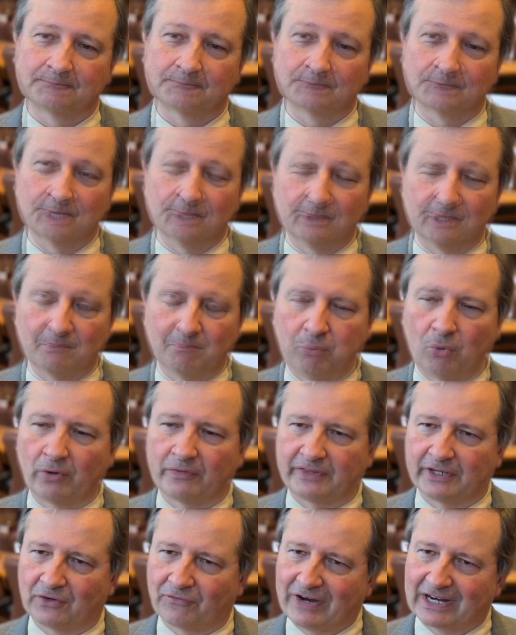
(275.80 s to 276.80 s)
The important
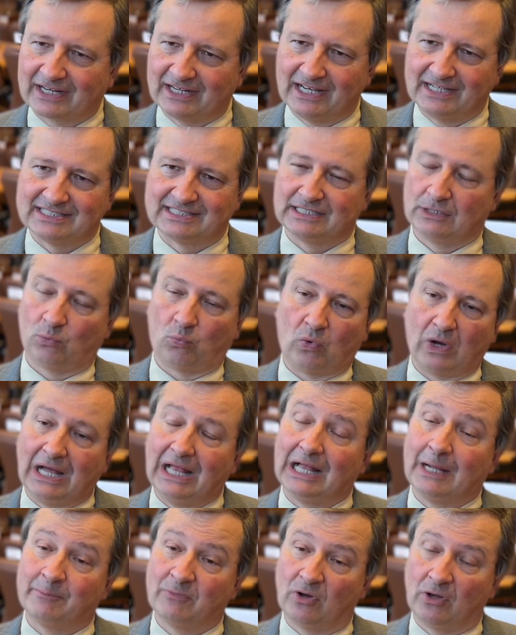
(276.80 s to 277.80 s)
thing to recognize is that while
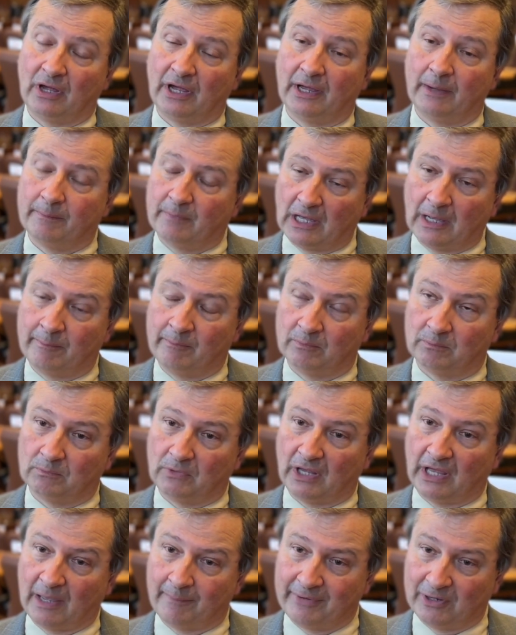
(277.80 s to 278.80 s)
I'm
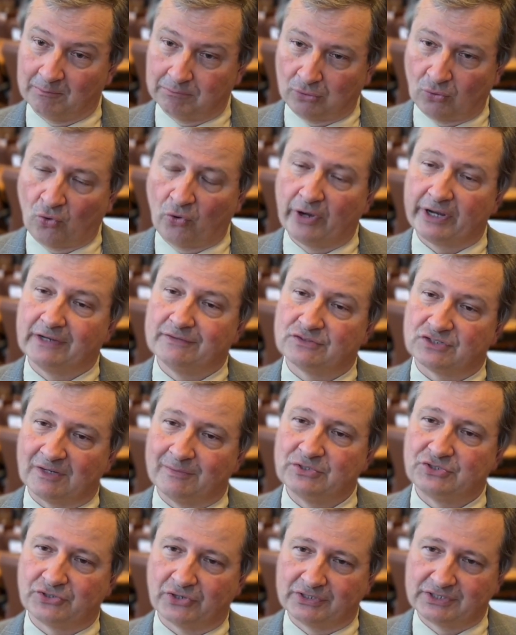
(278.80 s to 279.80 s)
an employee of
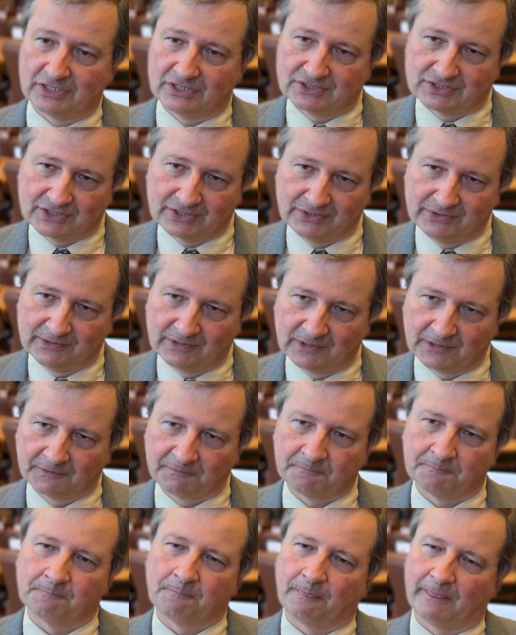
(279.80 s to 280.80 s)
Seaman Church Institute,
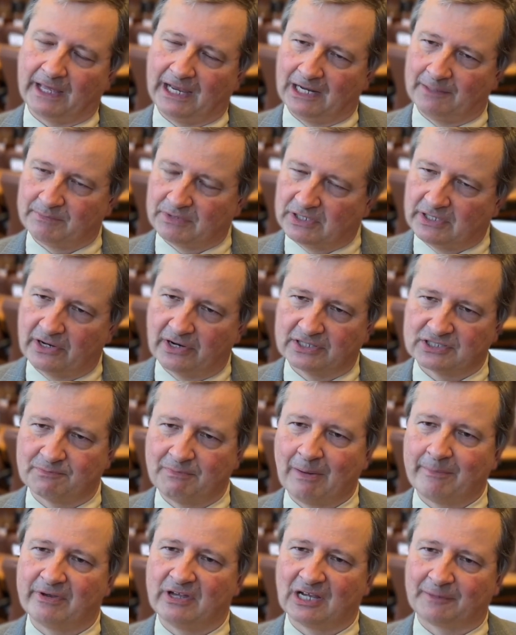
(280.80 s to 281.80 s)
and I'm here as a
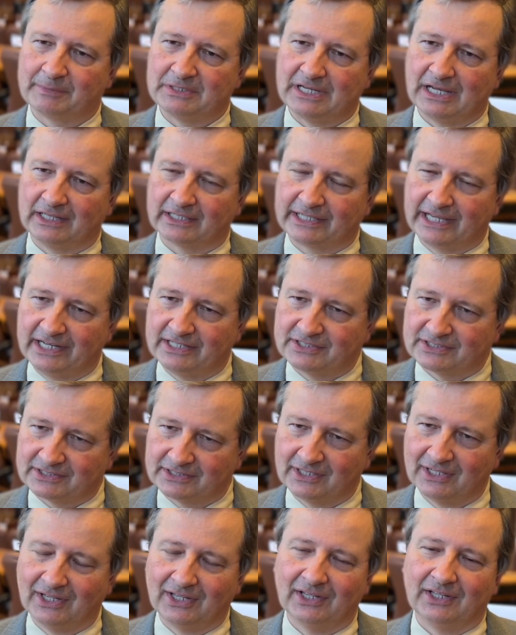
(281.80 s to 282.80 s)
member of ICMA
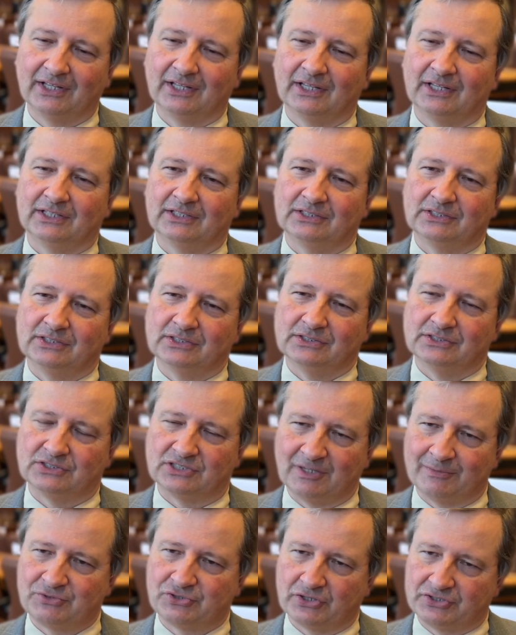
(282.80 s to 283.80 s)
delegation,
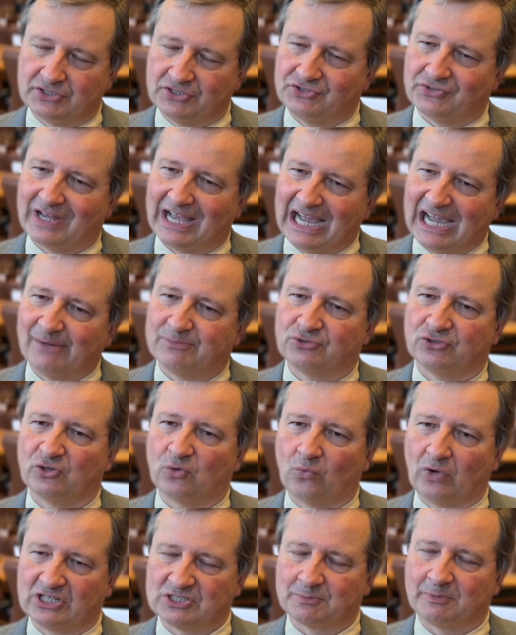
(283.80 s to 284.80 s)
Seaman Church Institute
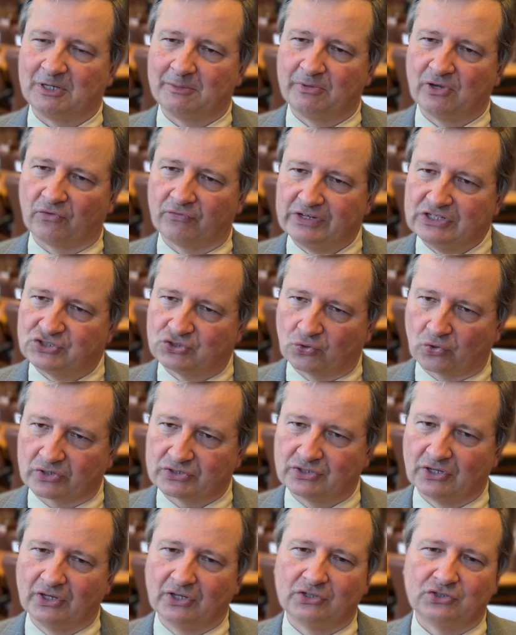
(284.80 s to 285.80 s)
absolutely wants me to be a
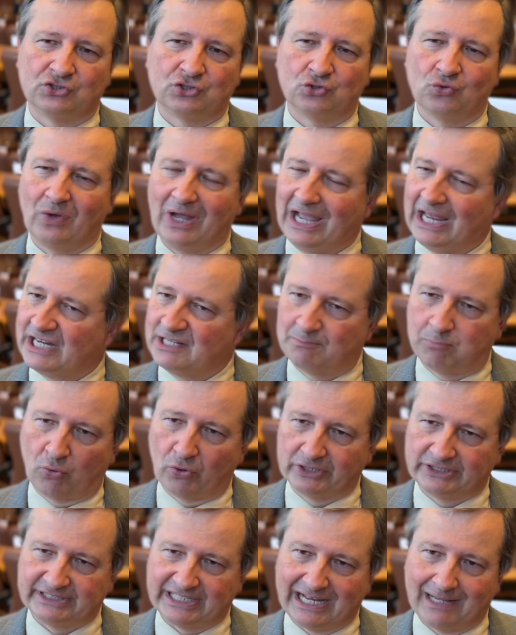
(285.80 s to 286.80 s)
resource to any
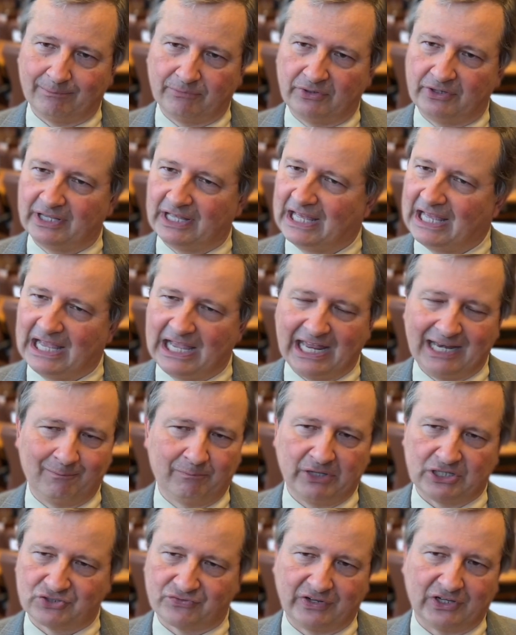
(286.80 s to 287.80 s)
port chaplain any
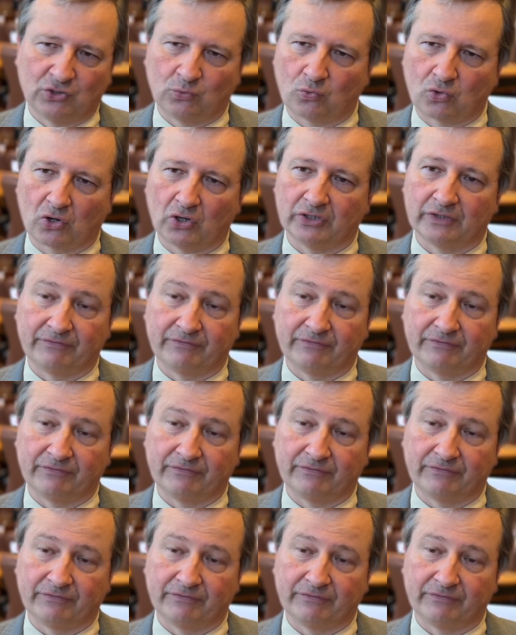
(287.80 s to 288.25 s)
place around the world.